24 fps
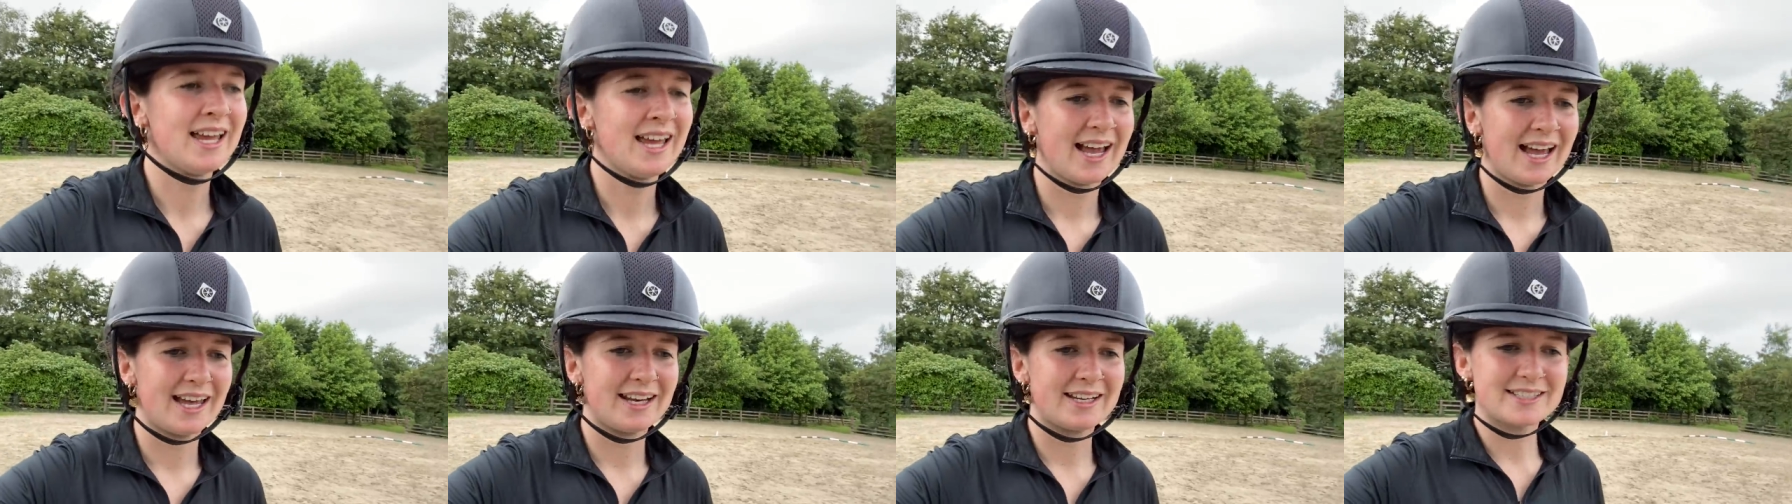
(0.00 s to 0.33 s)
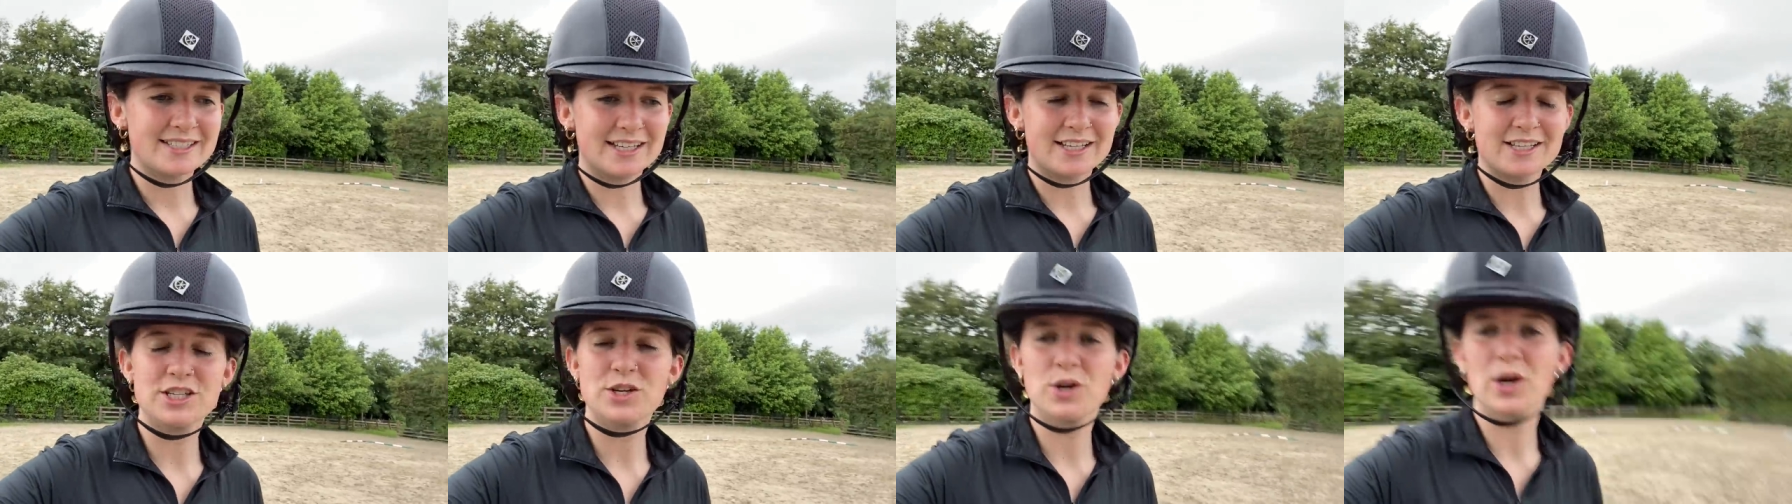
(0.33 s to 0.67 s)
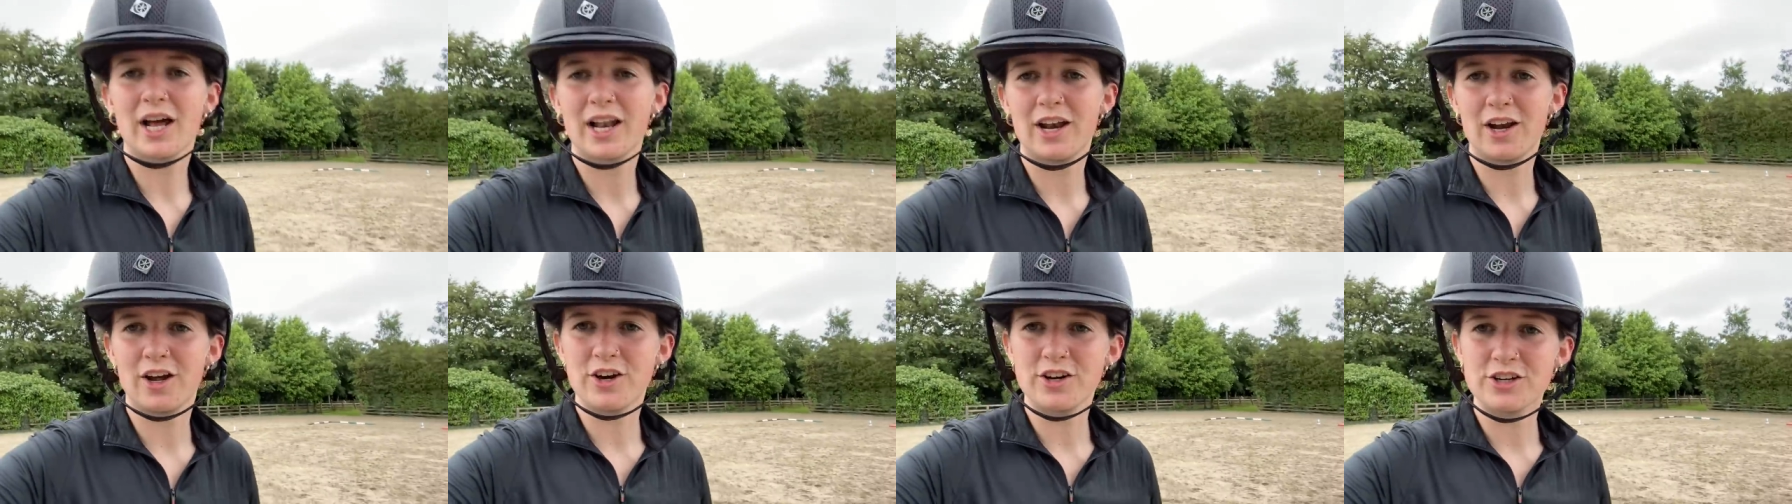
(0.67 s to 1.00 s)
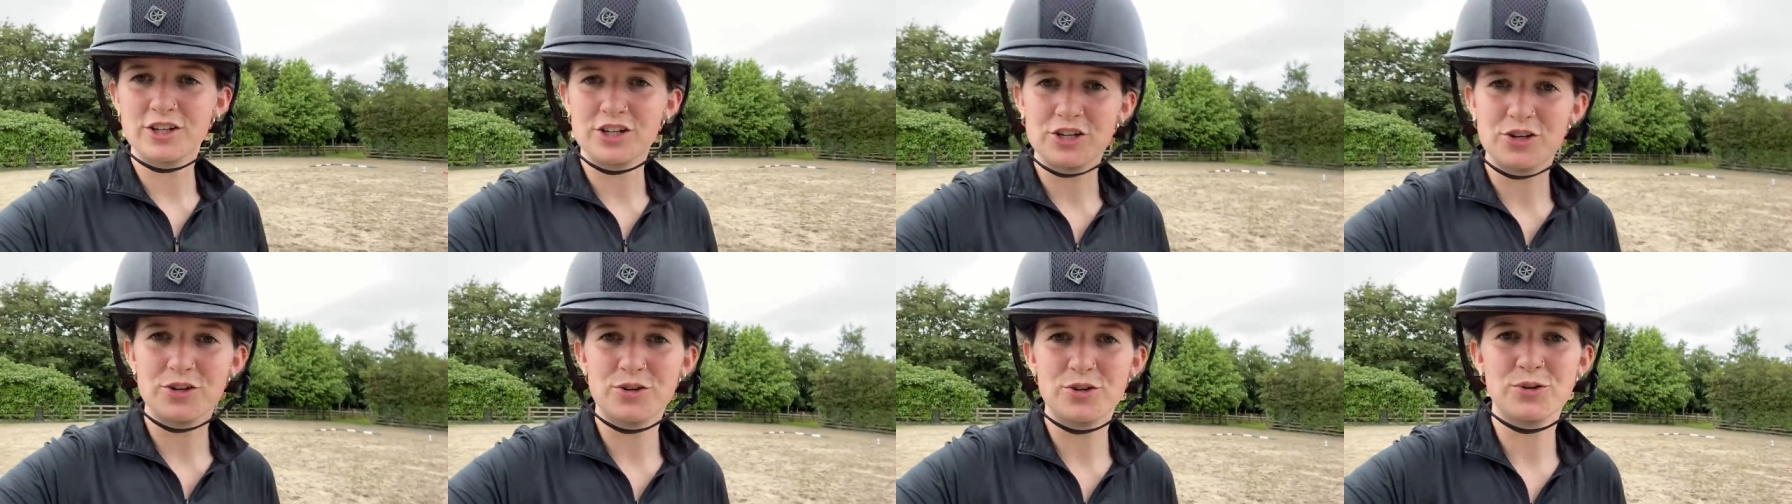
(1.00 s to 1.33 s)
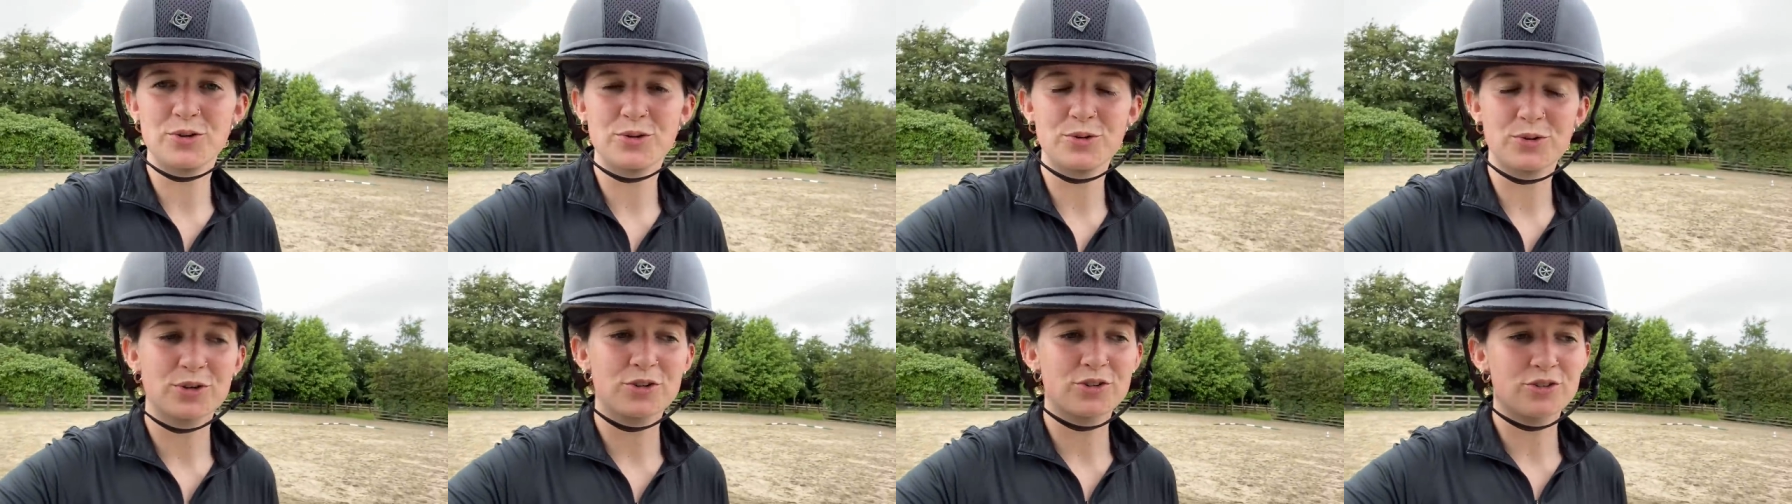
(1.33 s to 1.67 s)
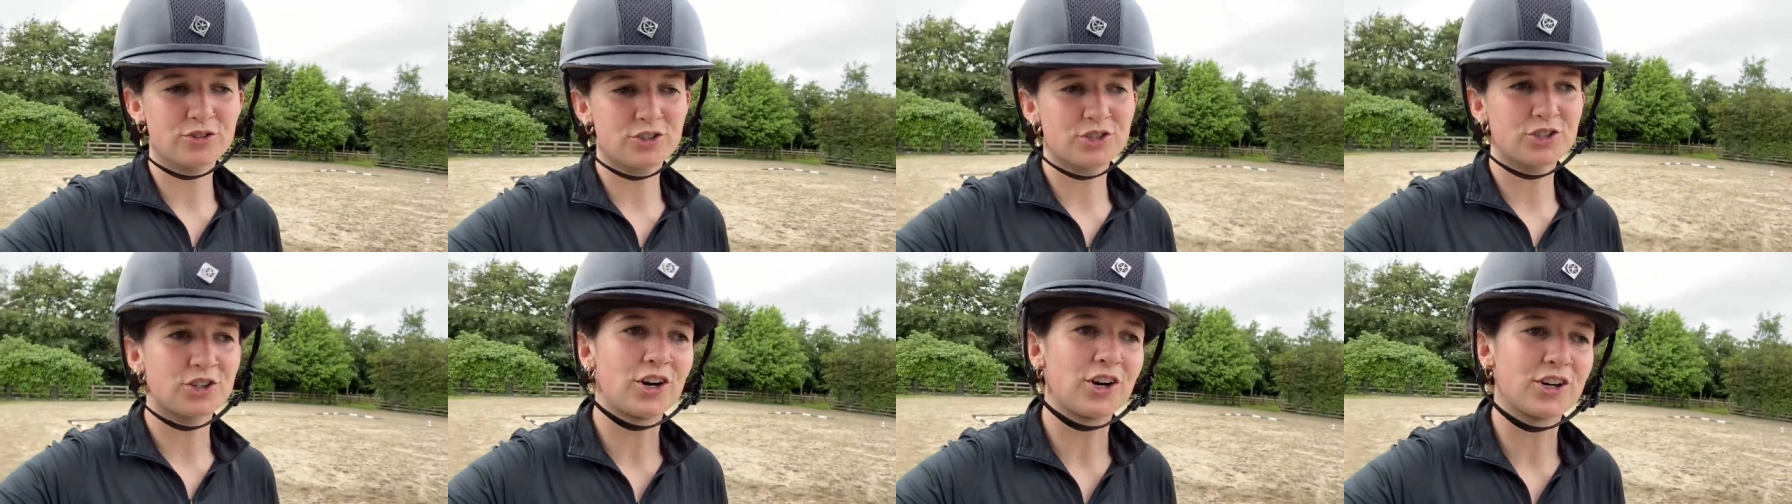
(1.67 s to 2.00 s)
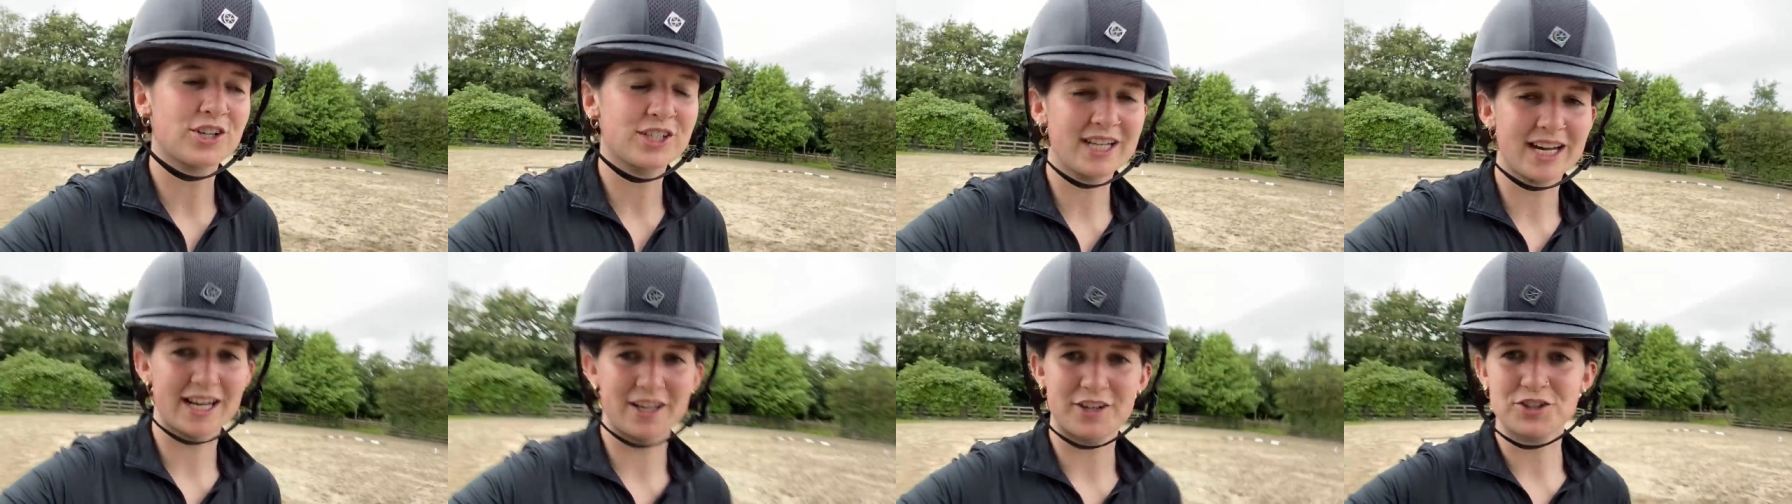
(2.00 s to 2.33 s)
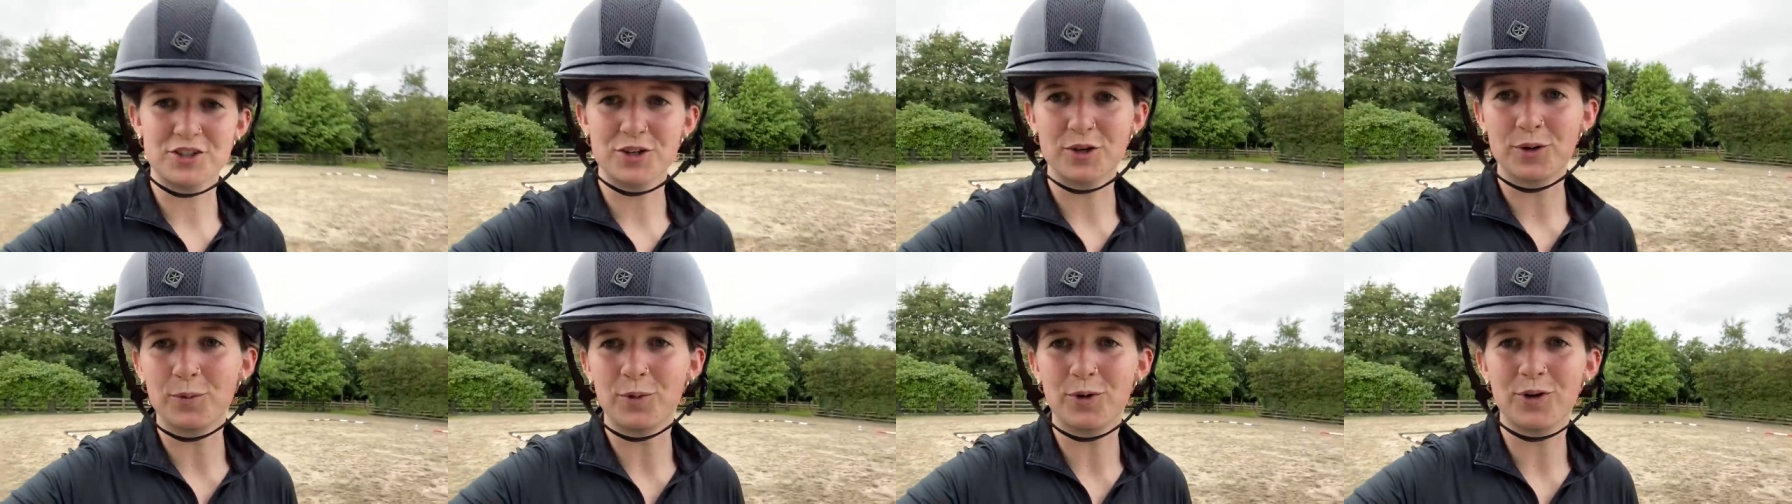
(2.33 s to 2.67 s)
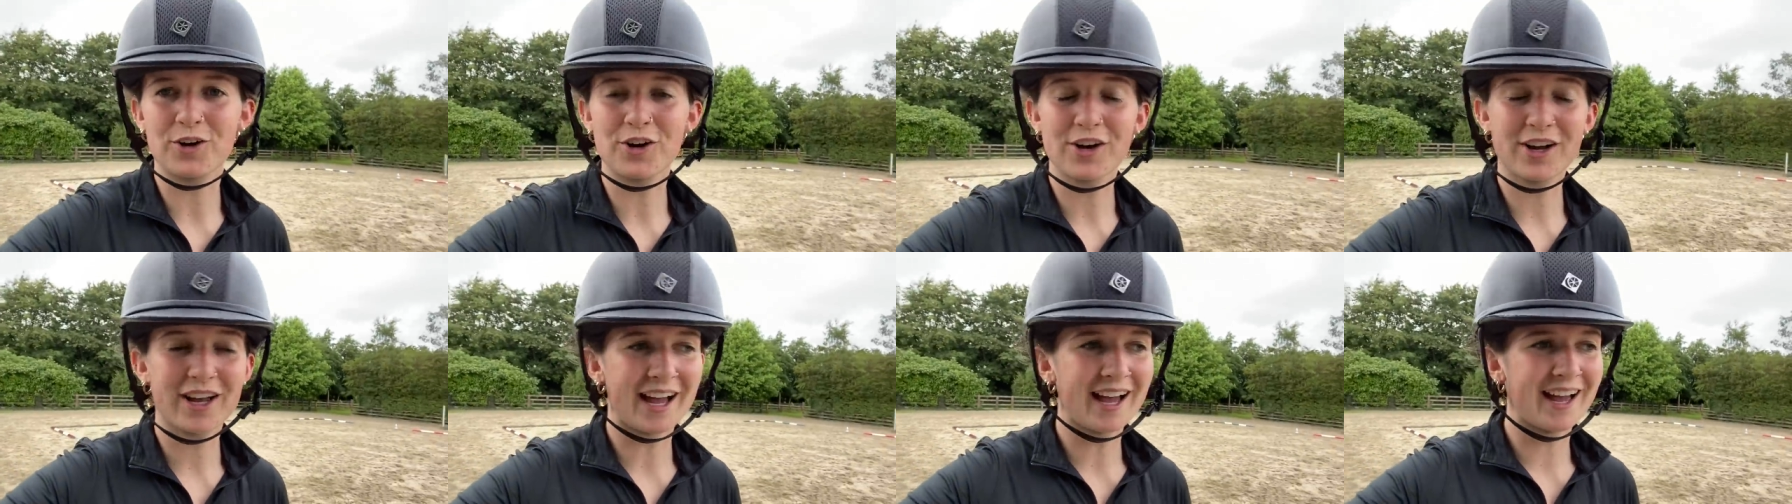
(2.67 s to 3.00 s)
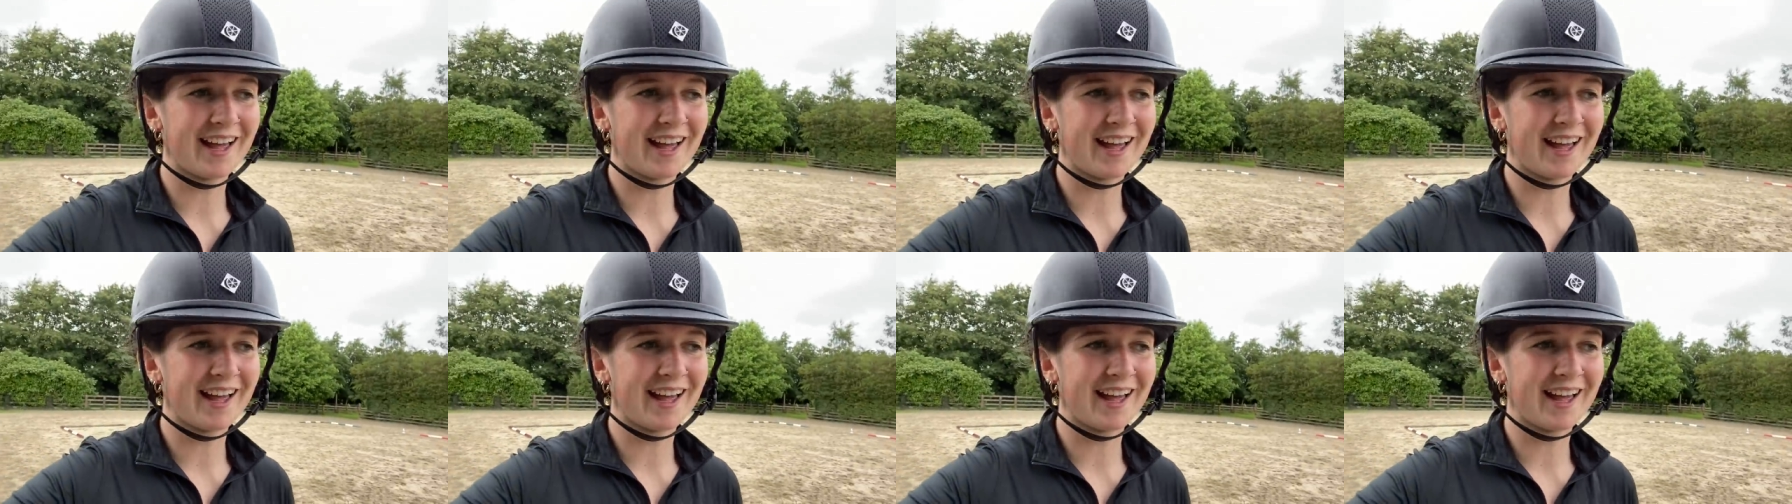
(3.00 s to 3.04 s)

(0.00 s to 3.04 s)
and it tells you how long you trot, canter and walk.